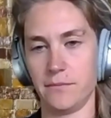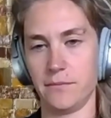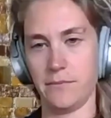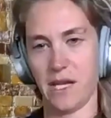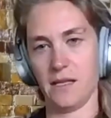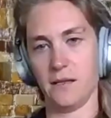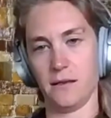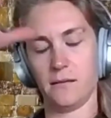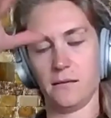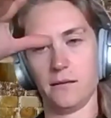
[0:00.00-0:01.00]

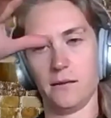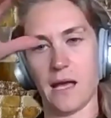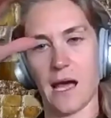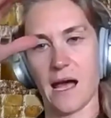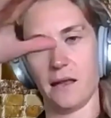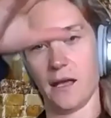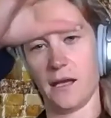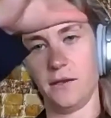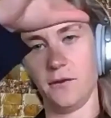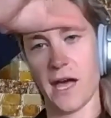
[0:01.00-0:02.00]
be that,
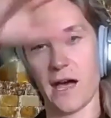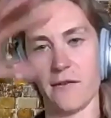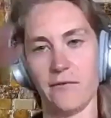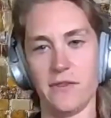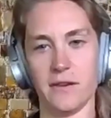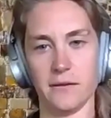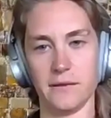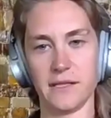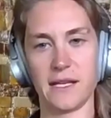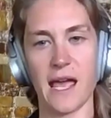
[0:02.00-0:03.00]
like, you have the
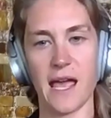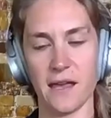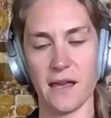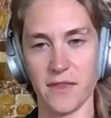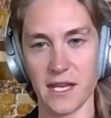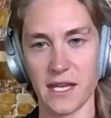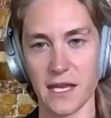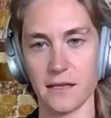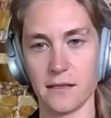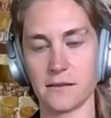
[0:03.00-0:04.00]
decay of the heat.